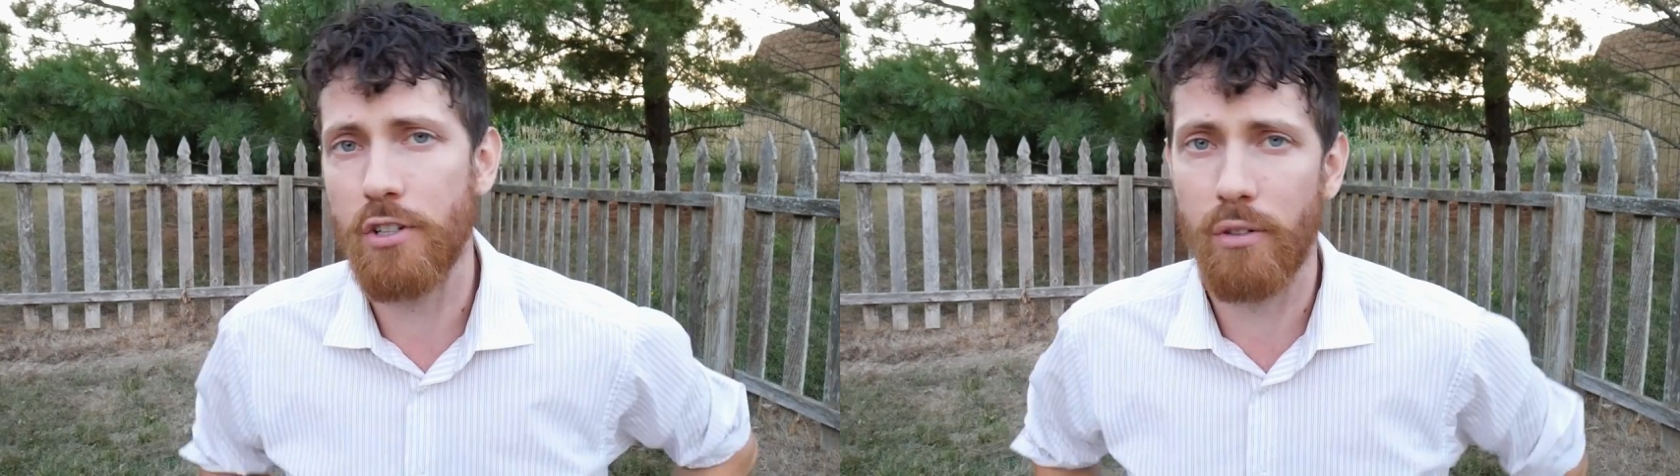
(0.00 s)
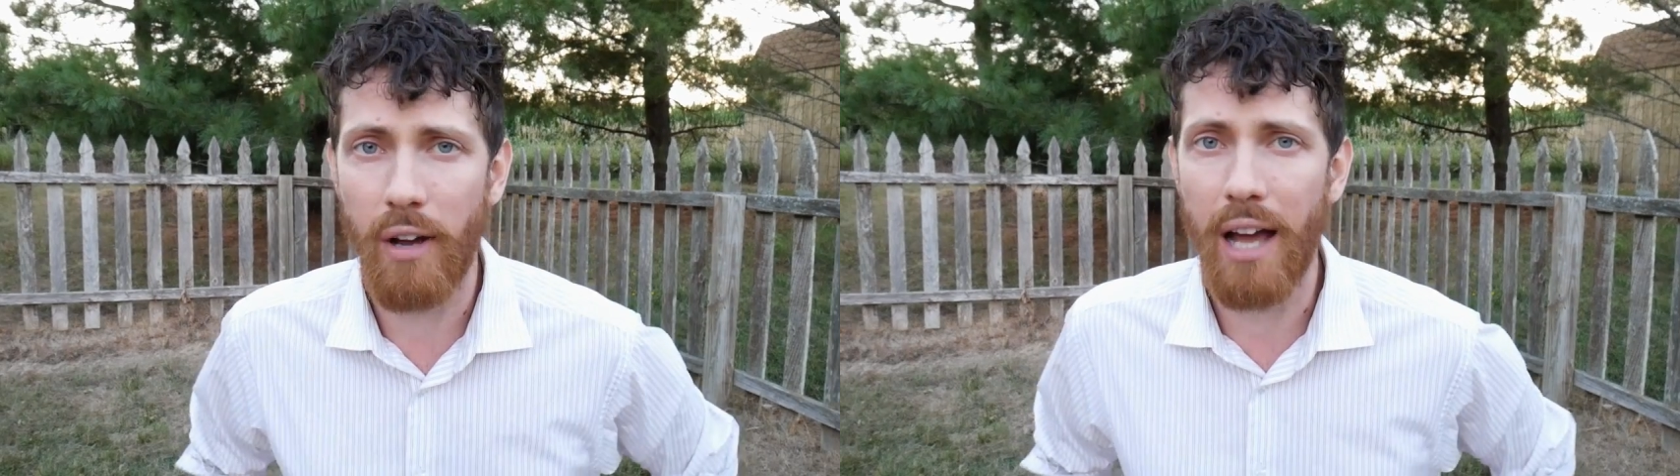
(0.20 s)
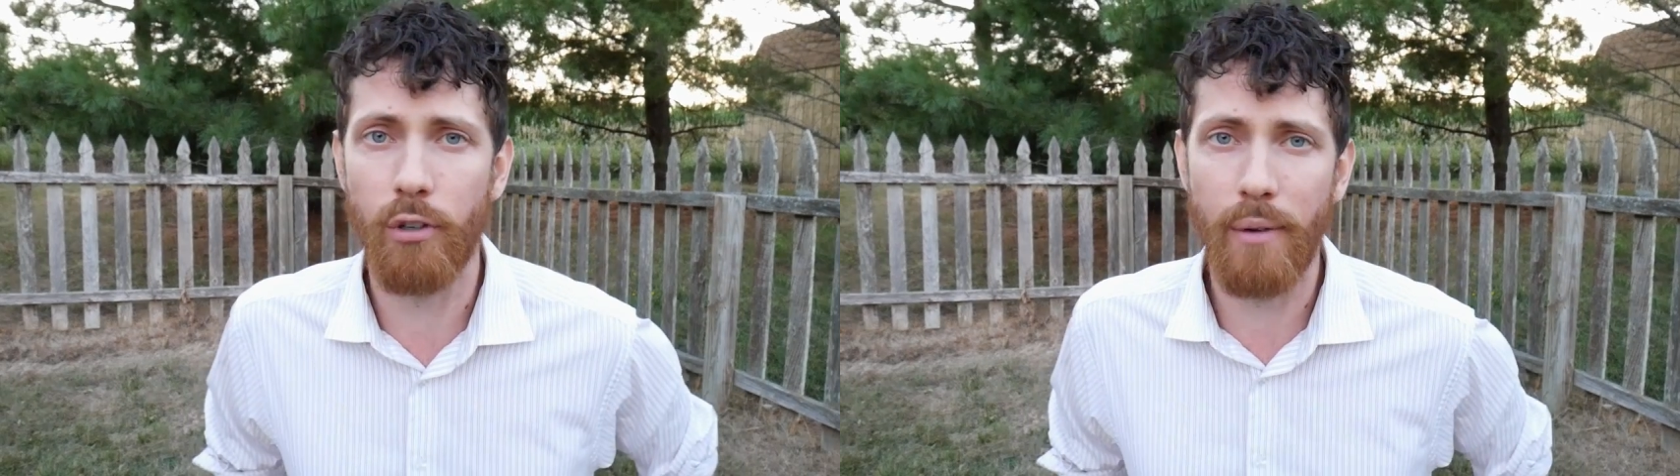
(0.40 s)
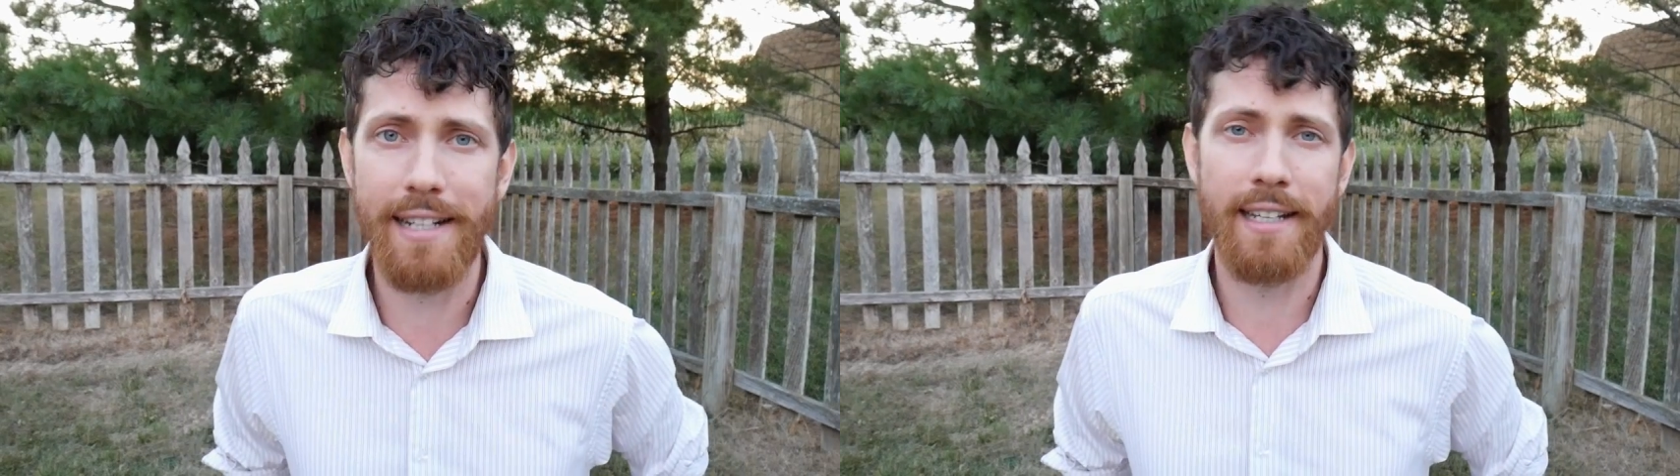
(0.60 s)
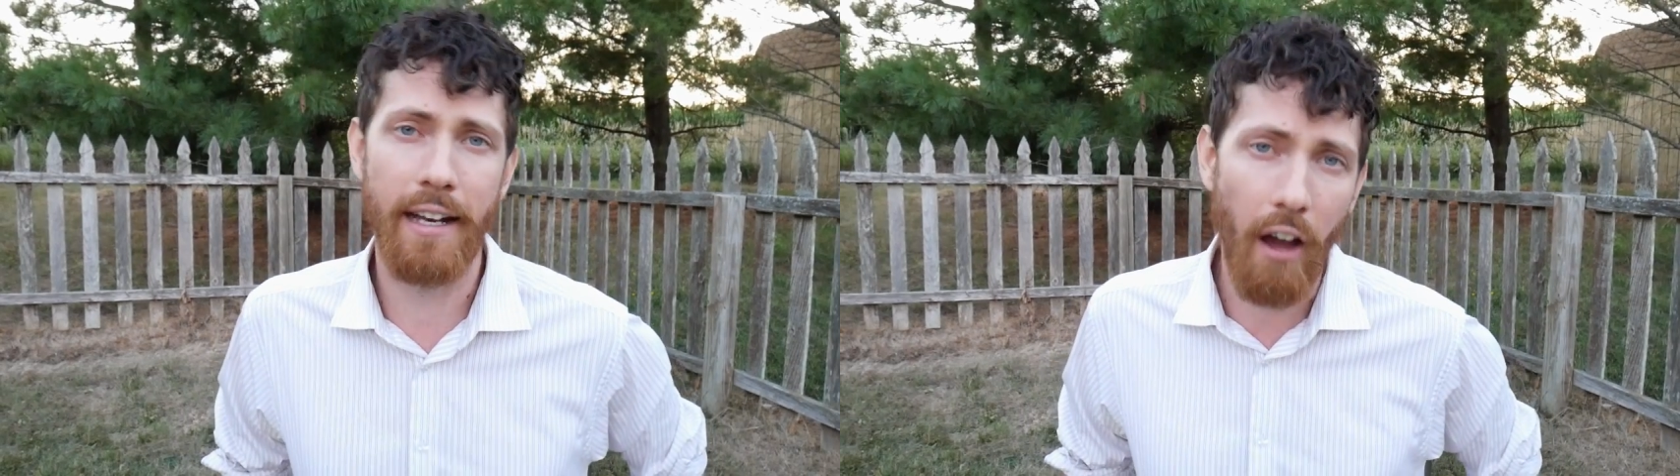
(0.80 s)
survival
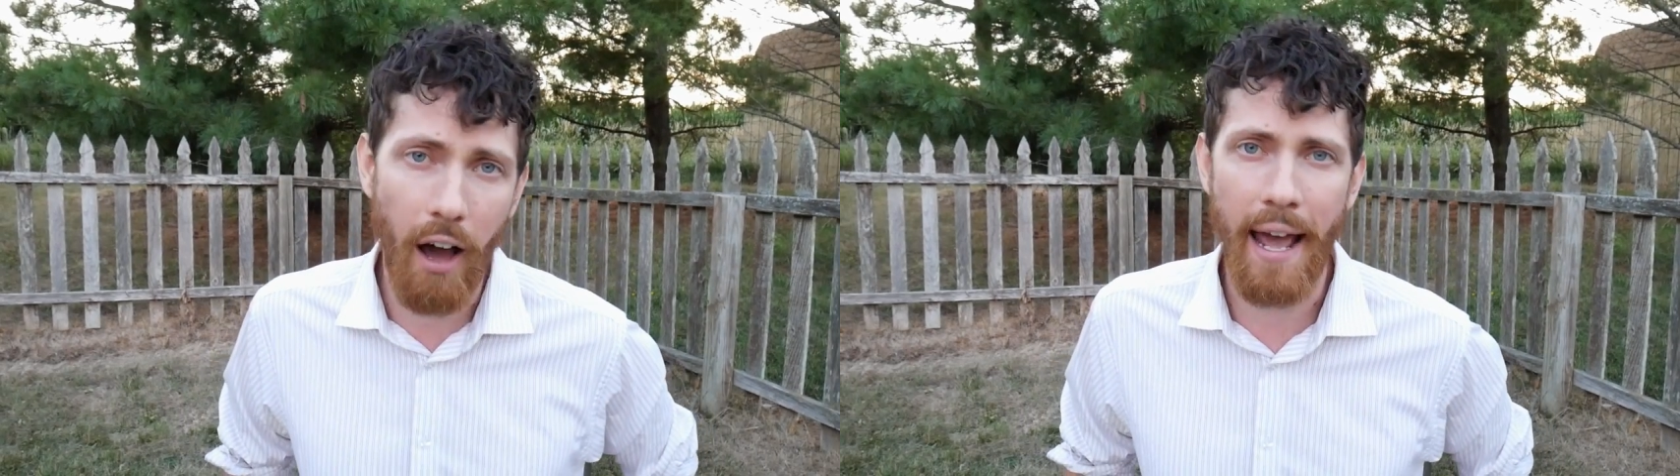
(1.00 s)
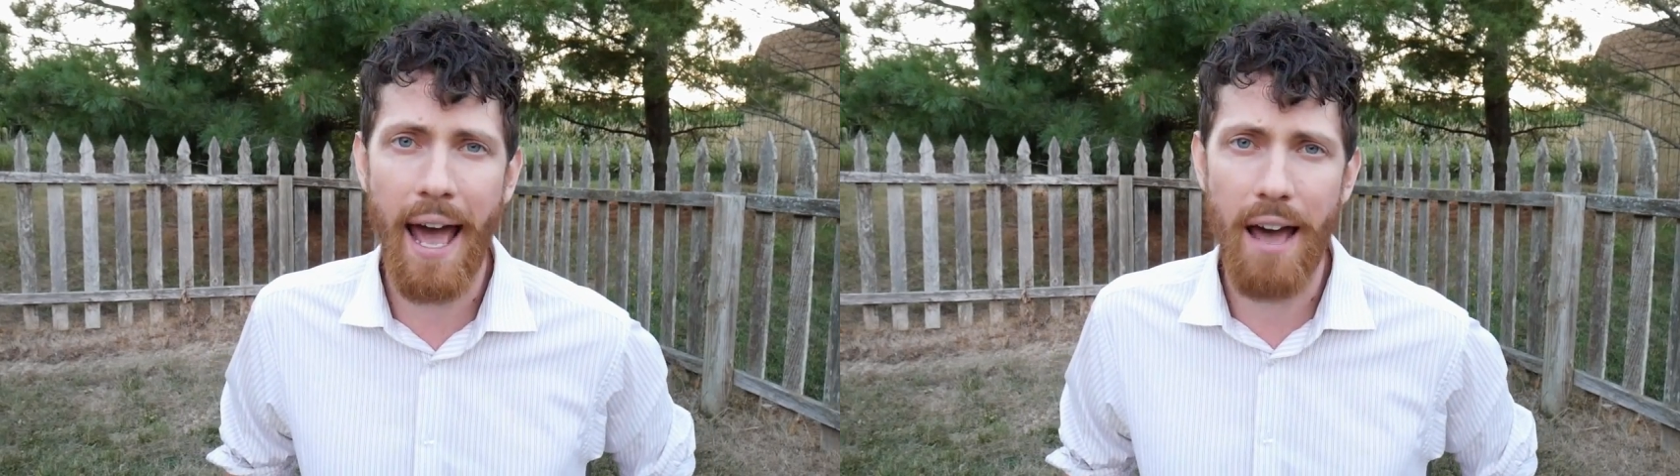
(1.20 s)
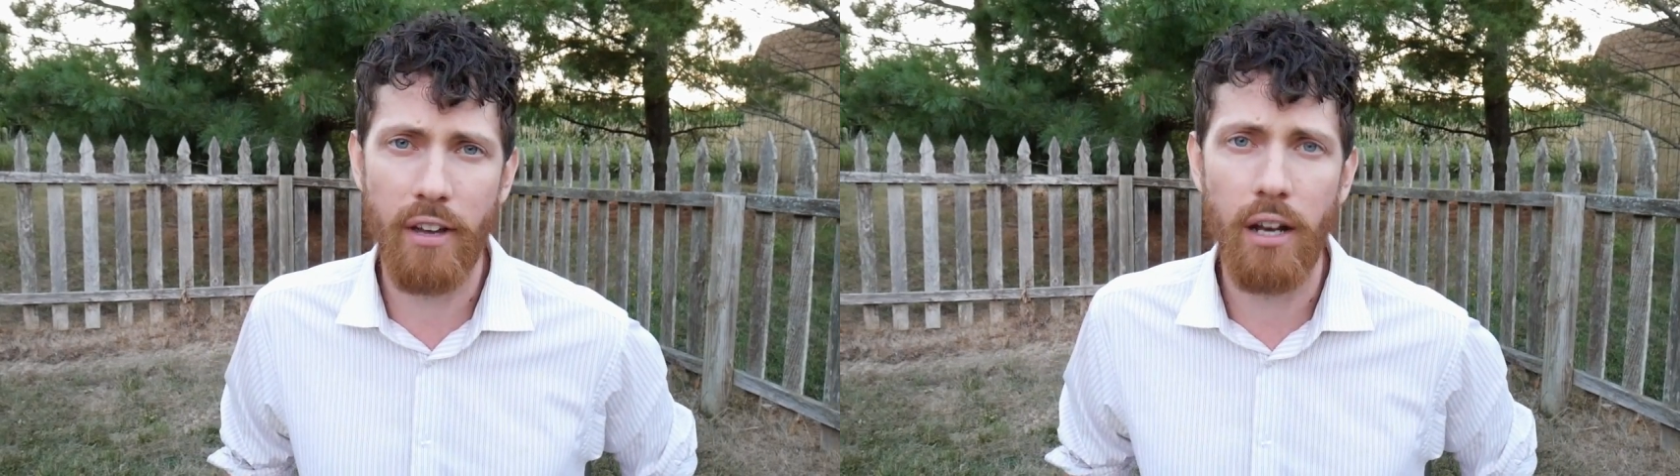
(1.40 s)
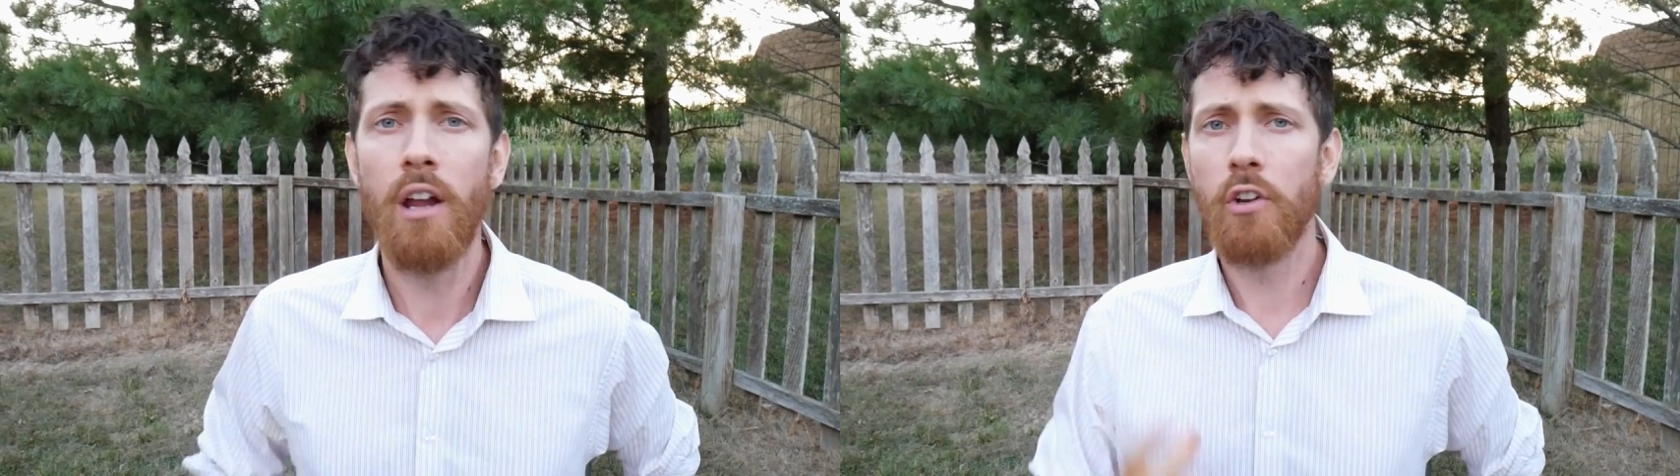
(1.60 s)
rate to not not have it.